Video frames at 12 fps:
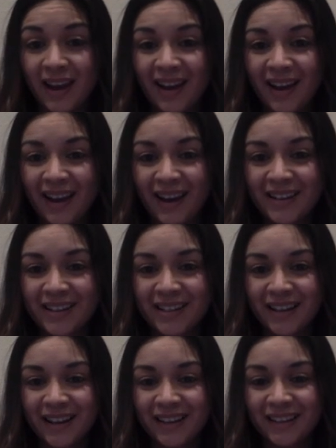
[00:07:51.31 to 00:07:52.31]
And
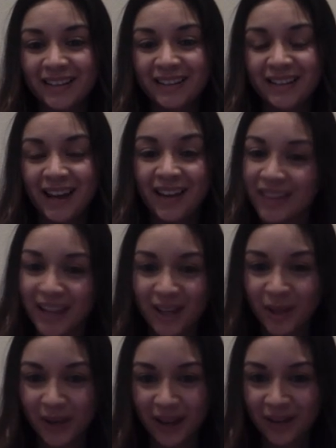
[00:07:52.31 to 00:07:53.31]
yeah, thank you
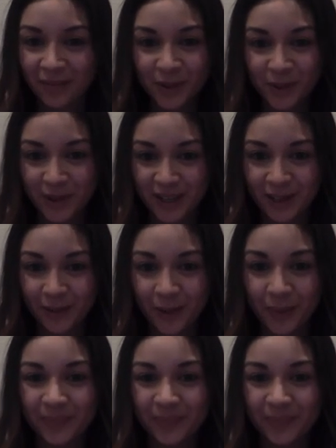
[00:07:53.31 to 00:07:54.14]
again for joining the group.